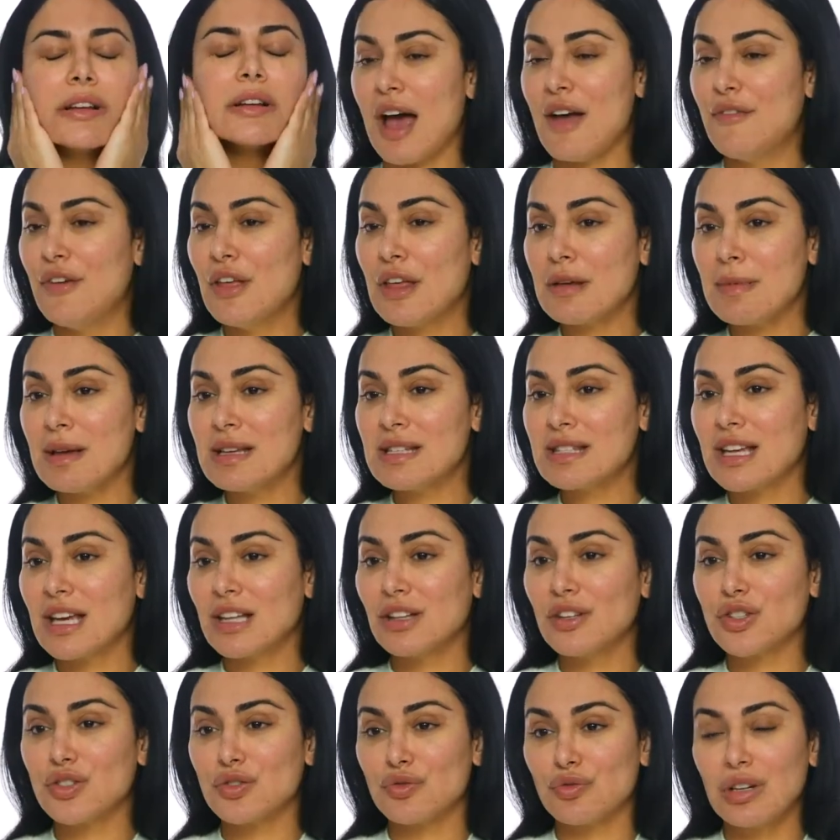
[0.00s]
I feel like my
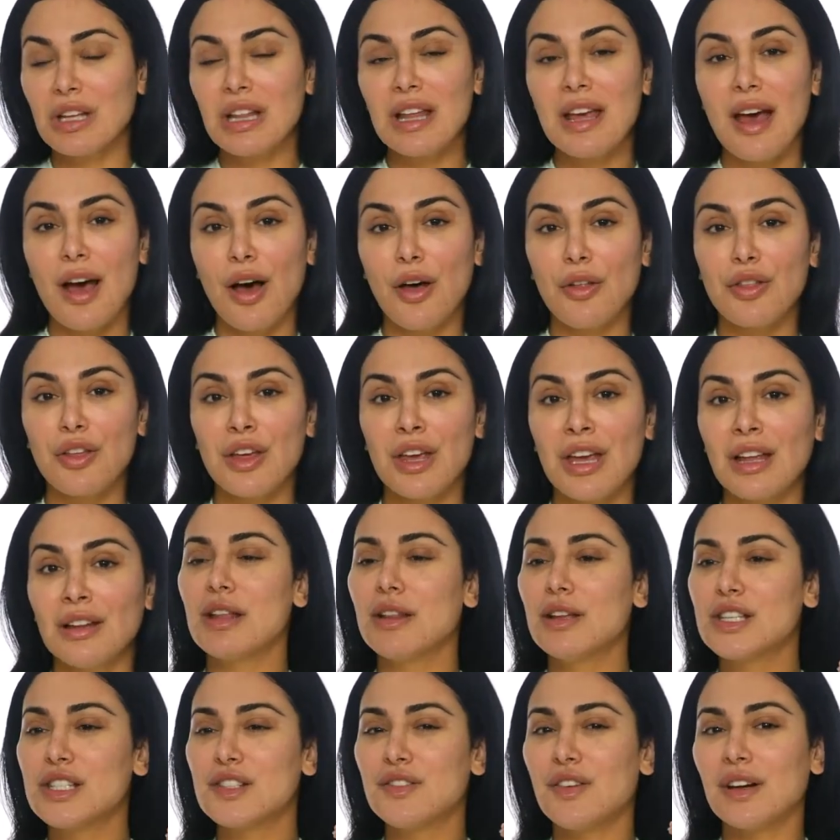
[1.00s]
skin looks really healthy.
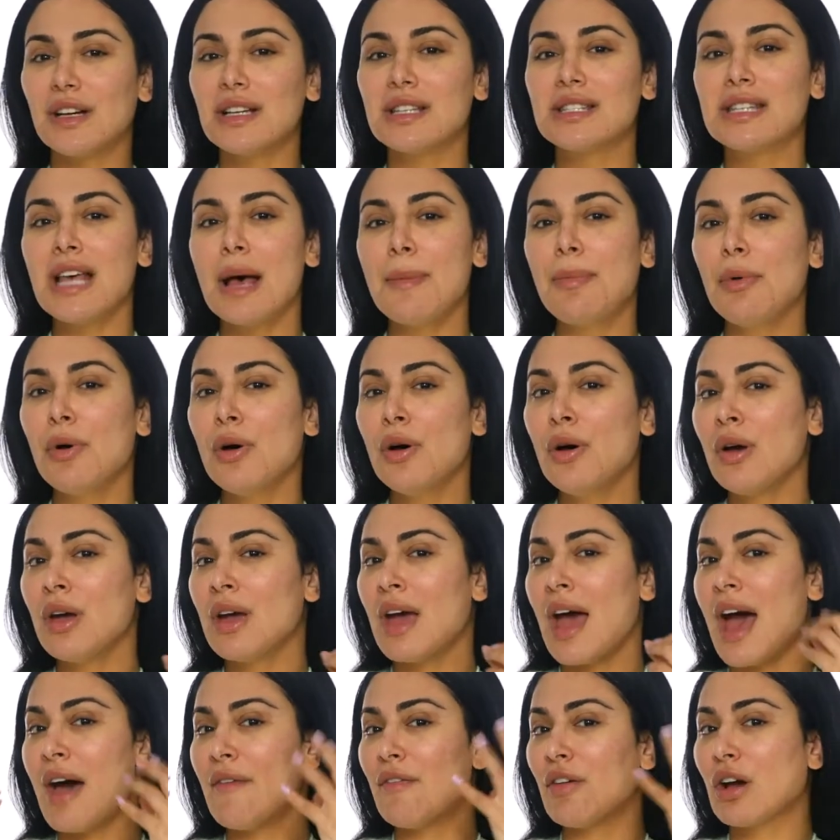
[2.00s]
It looks very supple,
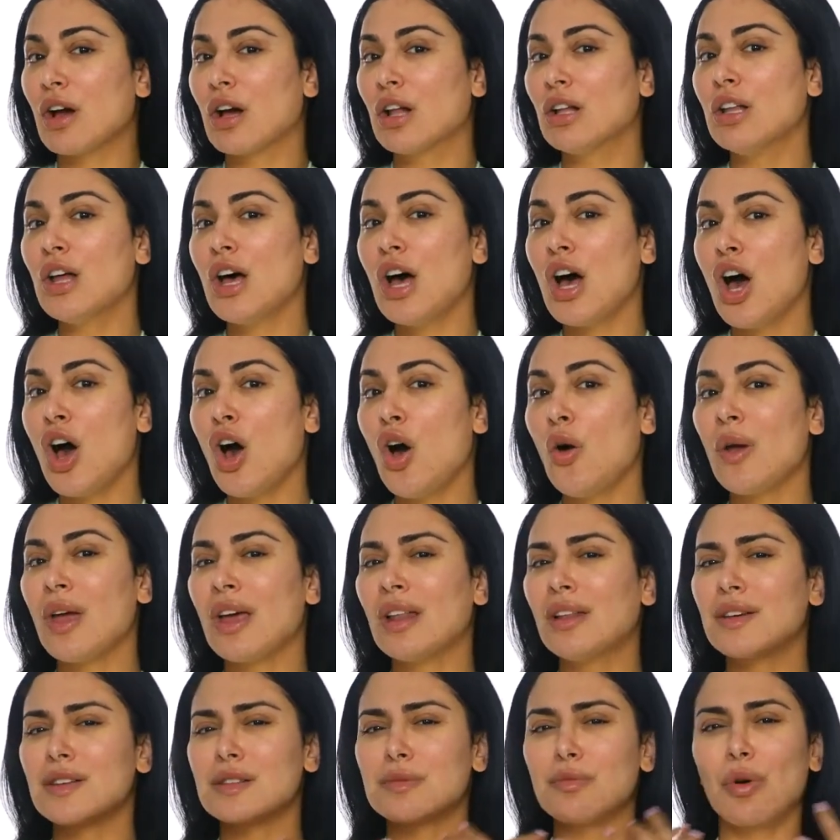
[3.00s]
it has a glow,
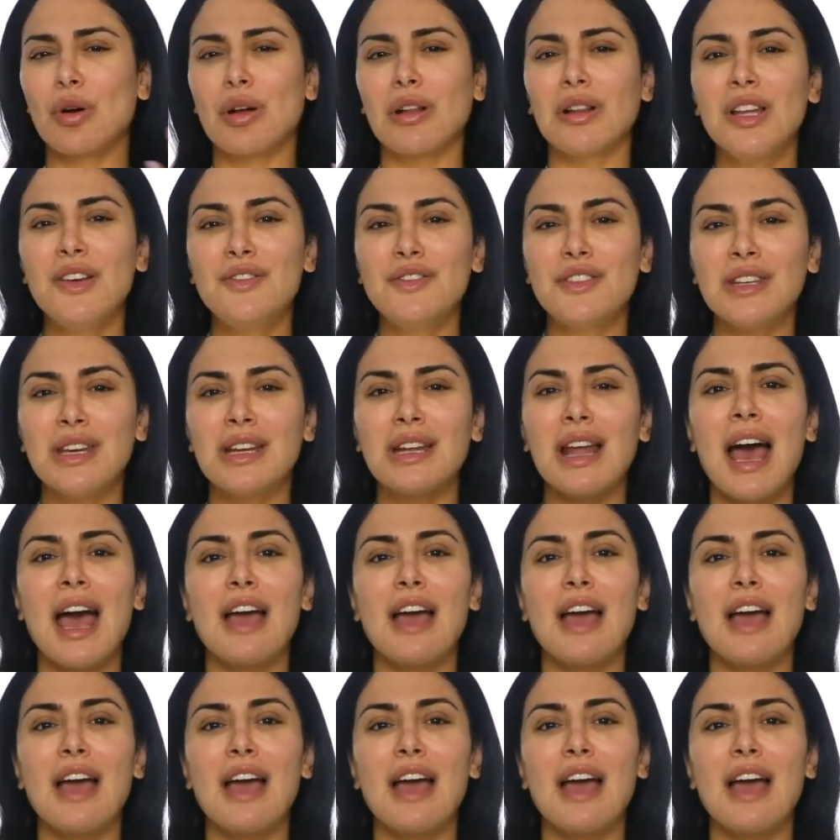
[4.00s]
it looks more lifted.